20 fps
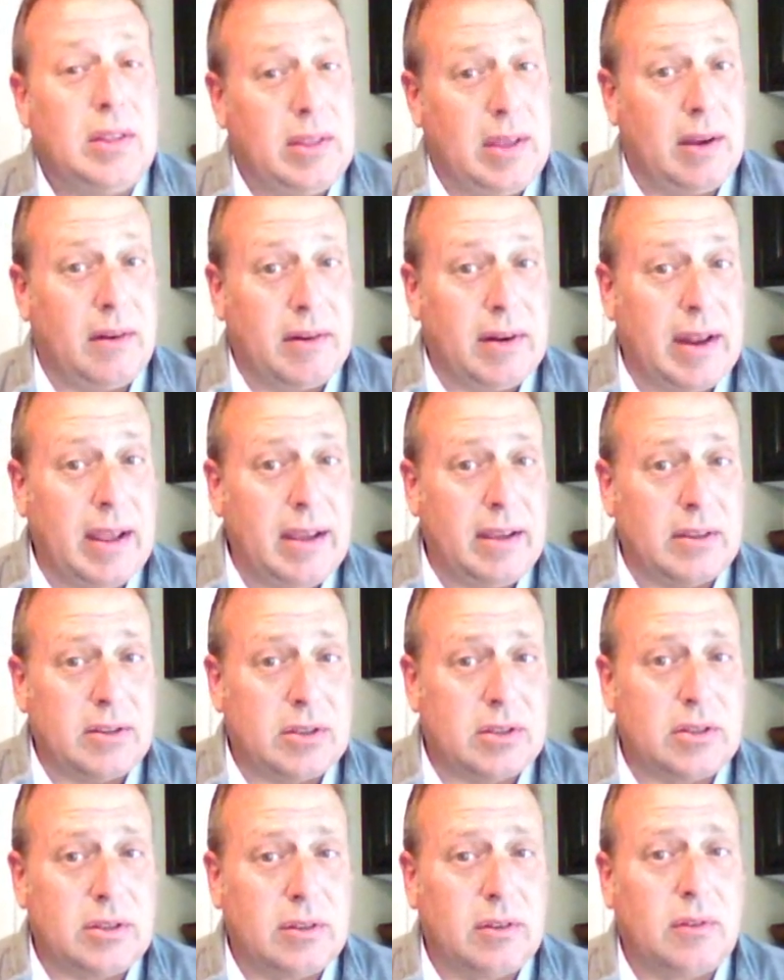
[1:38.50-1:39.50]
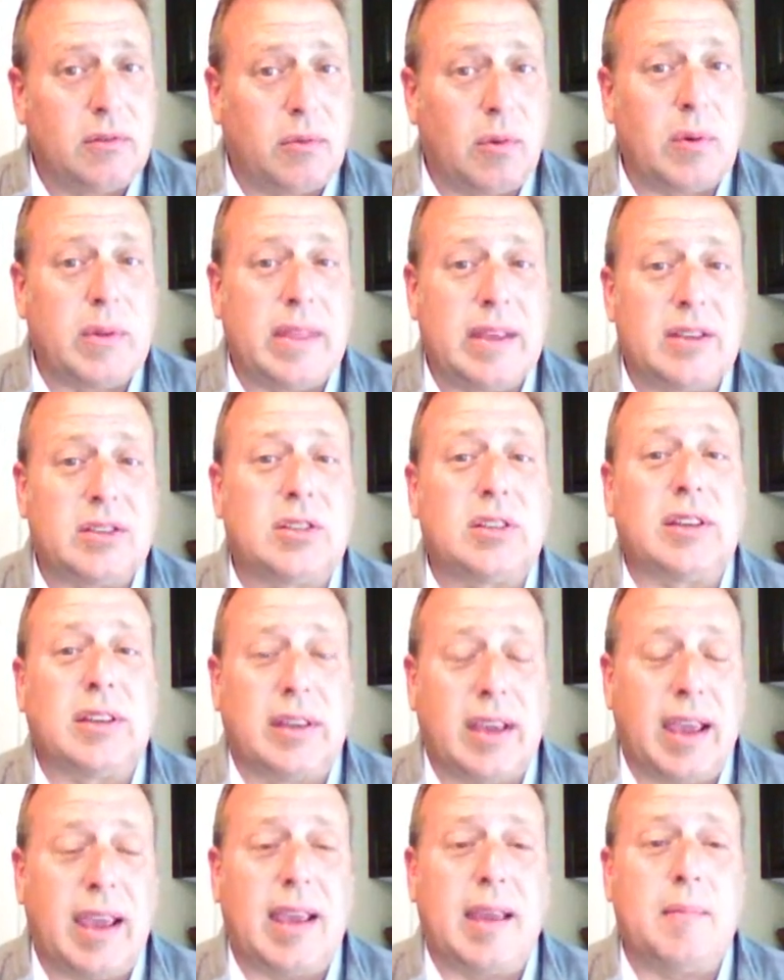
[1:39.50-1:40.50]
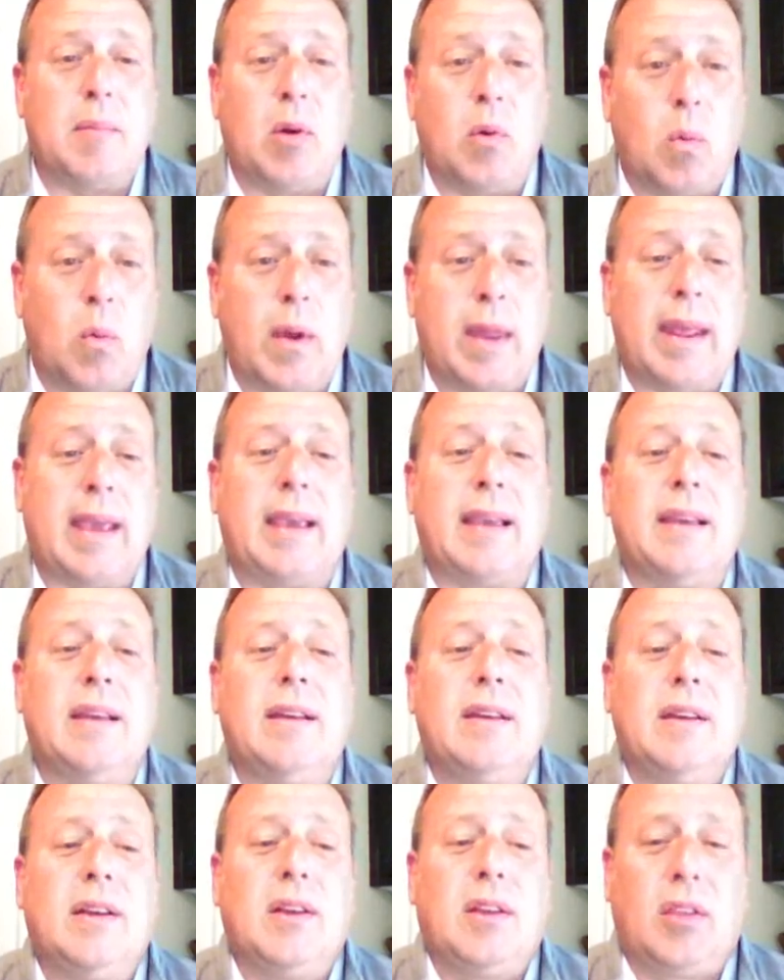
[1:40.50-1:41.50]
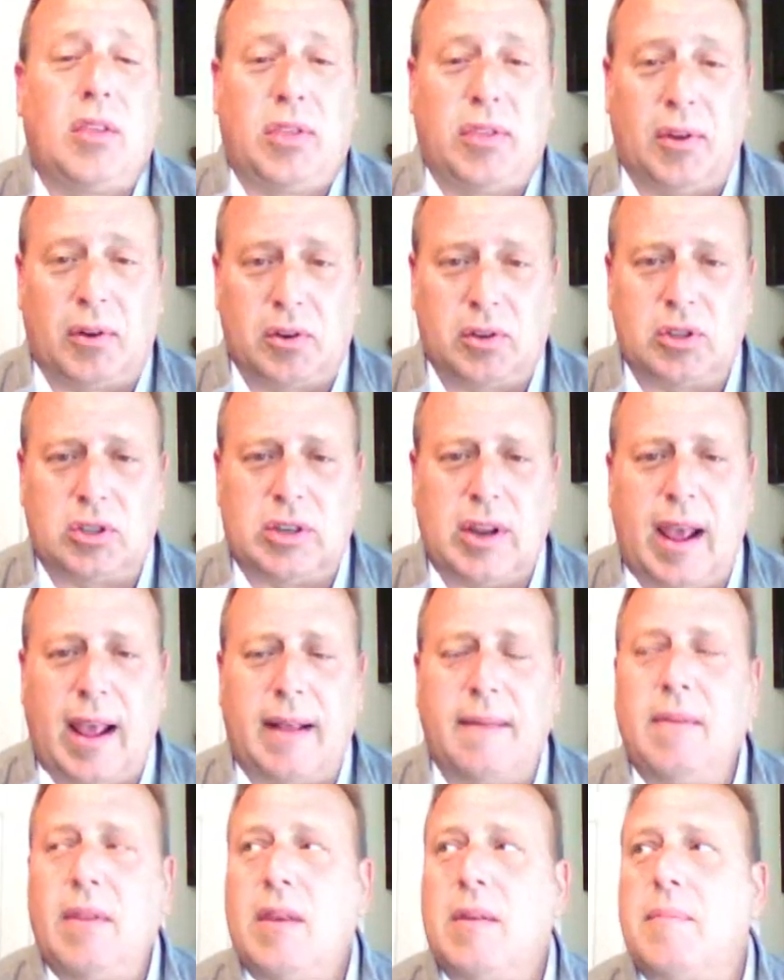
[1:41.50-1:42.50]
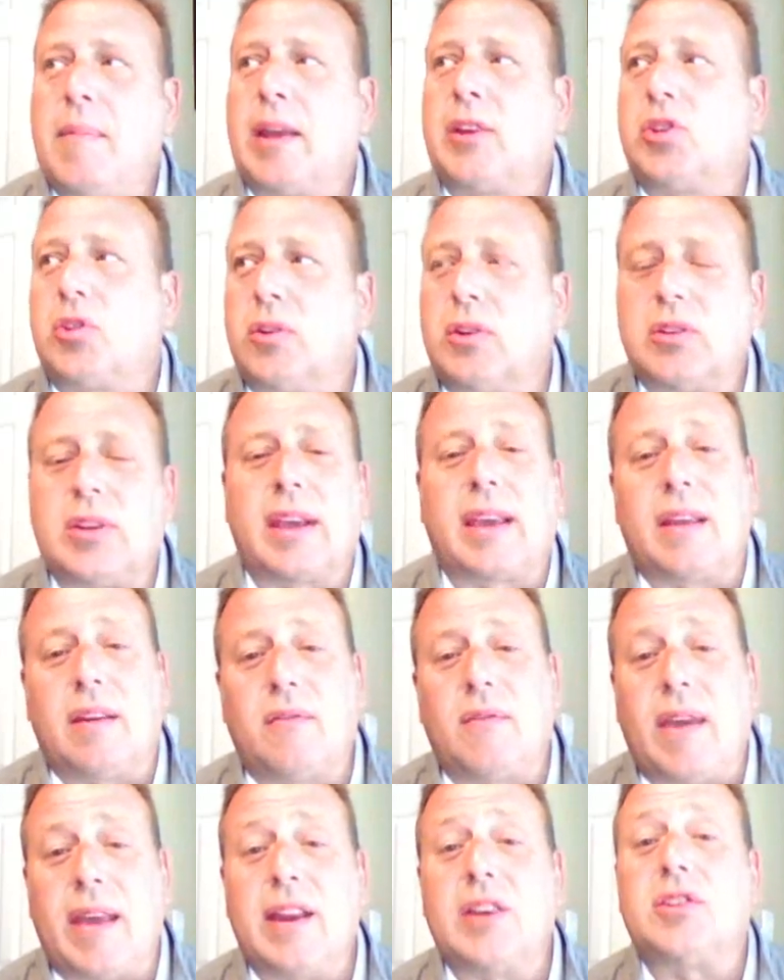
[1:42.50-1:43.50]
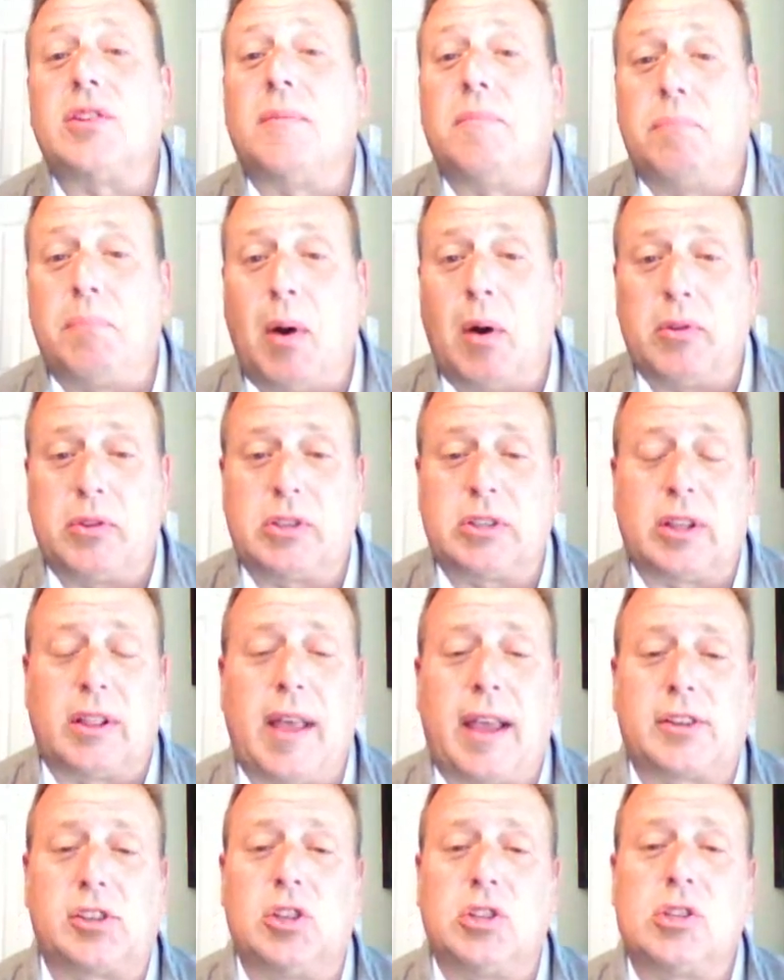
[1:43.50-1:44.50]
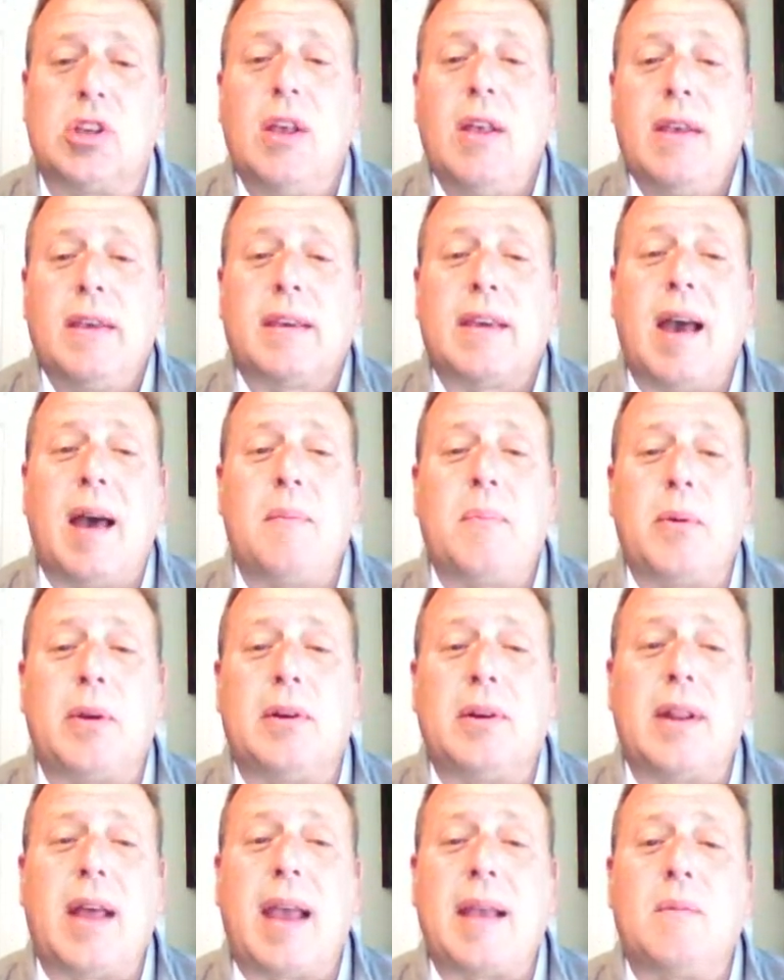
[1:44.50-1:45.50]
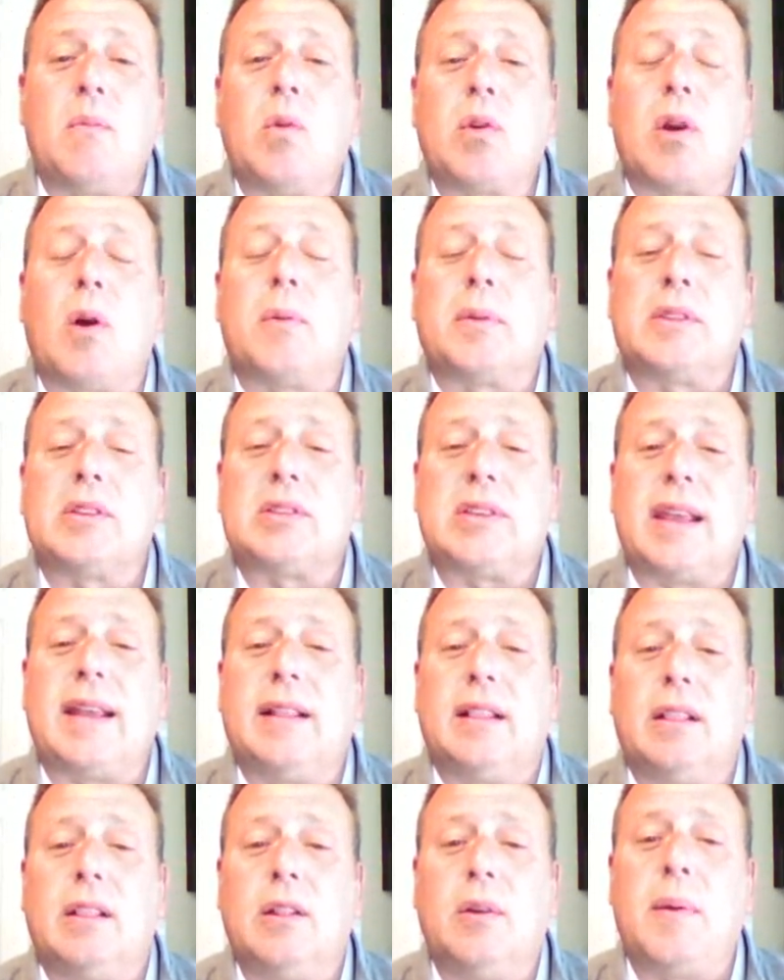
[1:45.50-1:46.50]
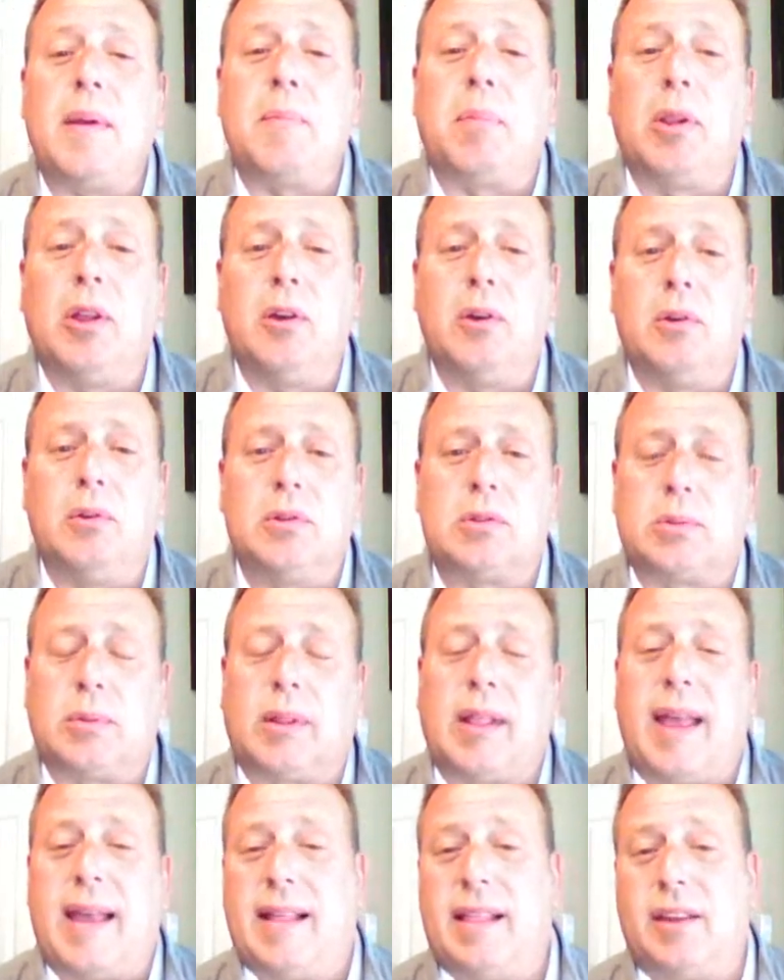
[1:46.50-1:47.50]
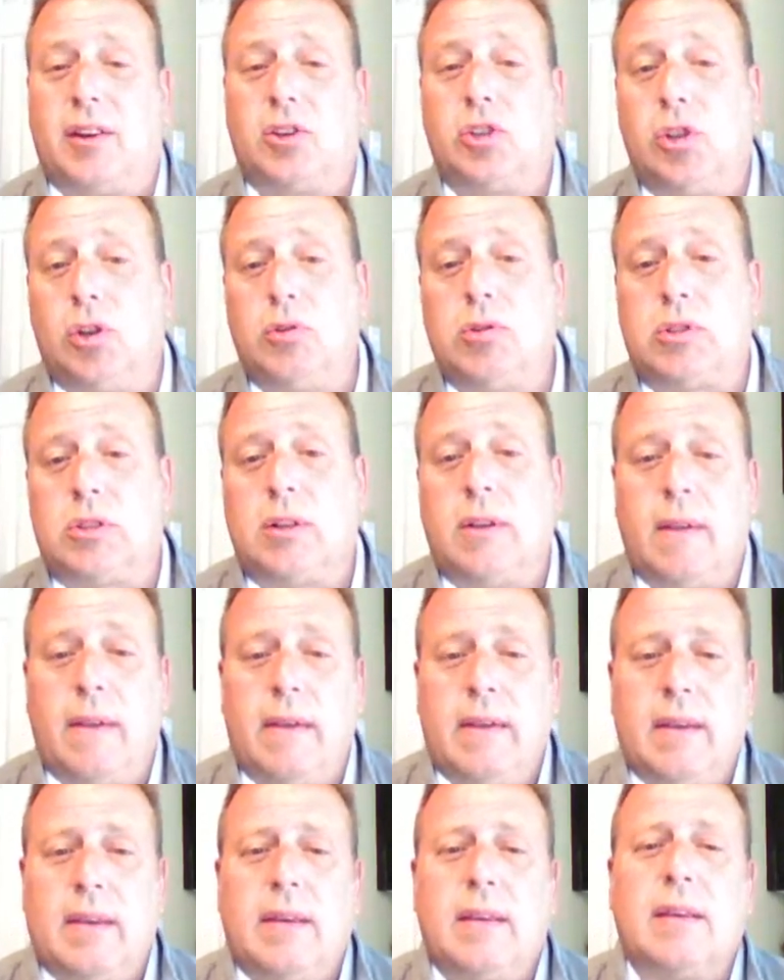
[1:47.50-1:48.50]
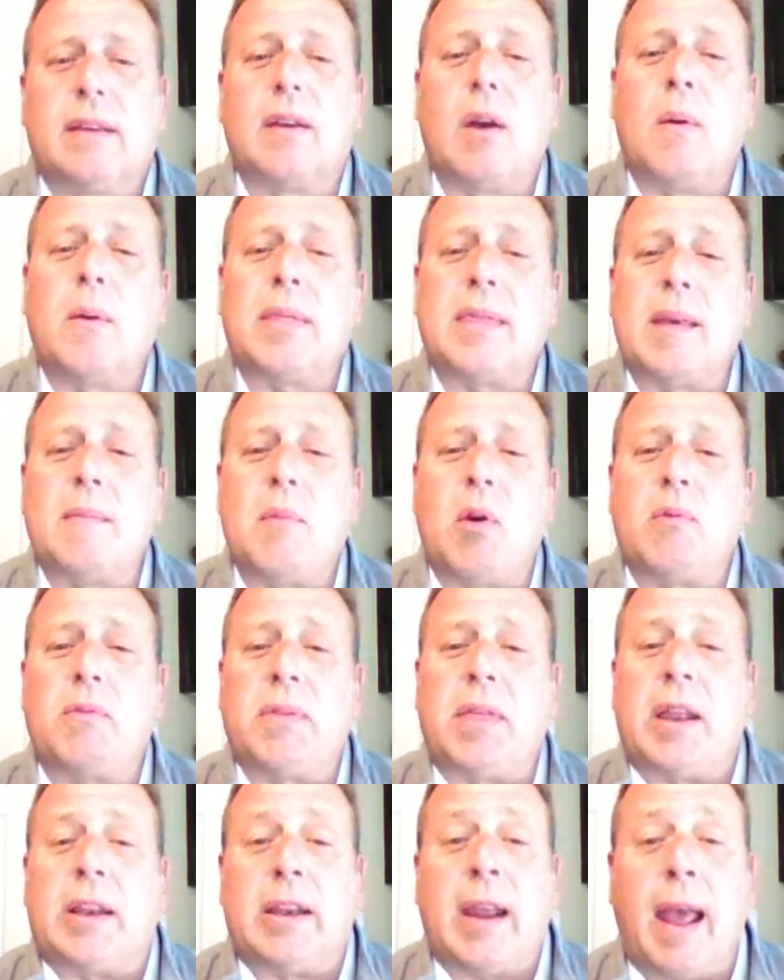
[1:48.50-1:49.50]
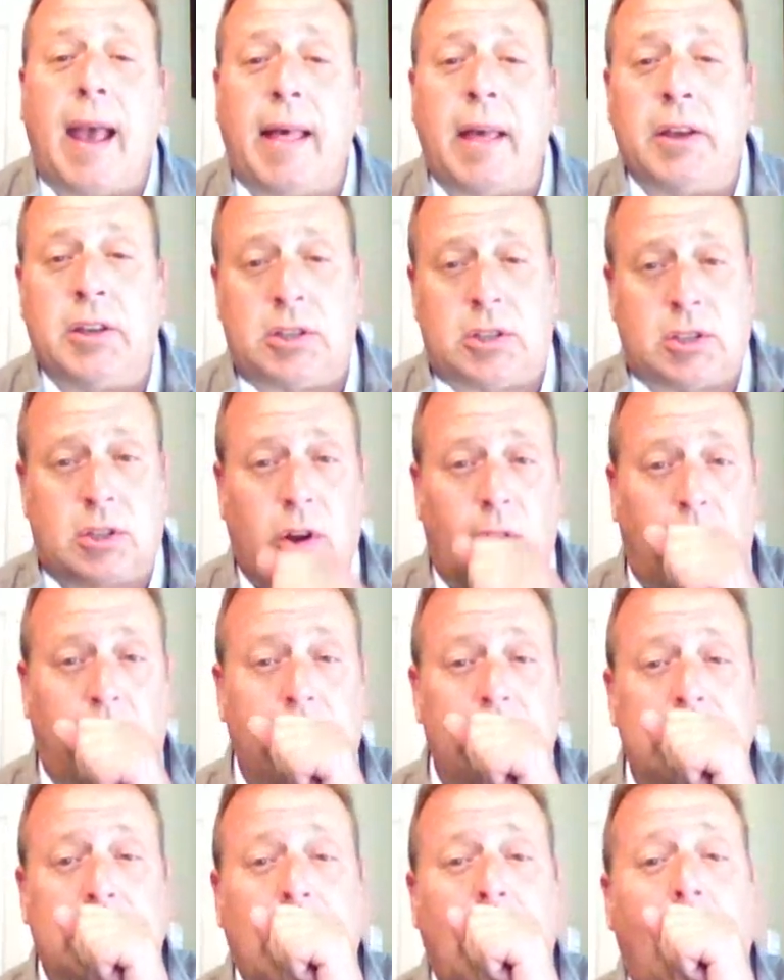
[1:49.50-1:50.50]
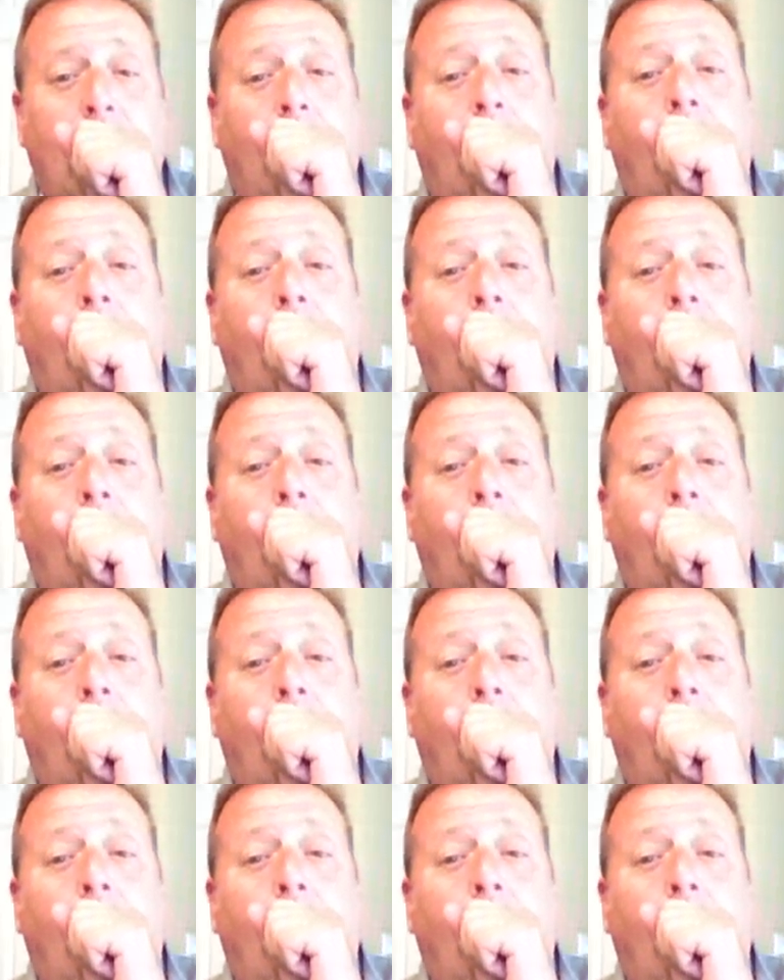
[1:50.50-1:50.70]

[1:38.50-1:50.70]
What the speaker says: There it is for this game-winning Thursday. Make sure you're taking advantage of both selections. Compliment or night, we'll go with the St. Louis Blues. We'll lay a little juice and go with them over the Dallas Stars.